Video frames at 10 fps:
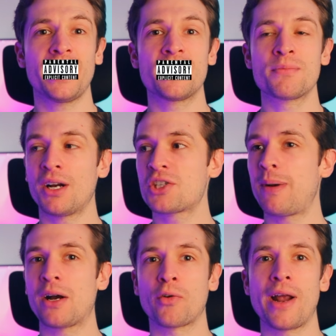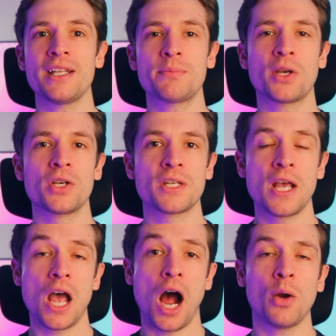as much about grades because
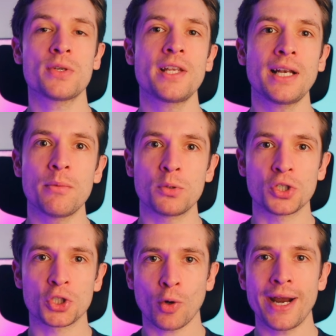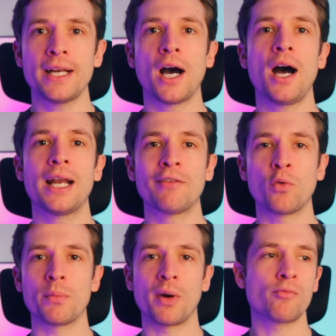I was still able to train at a high
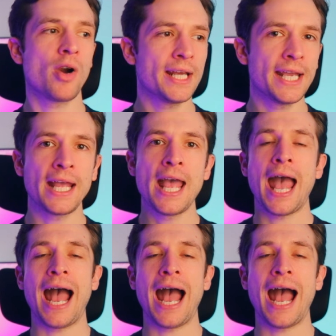level with my running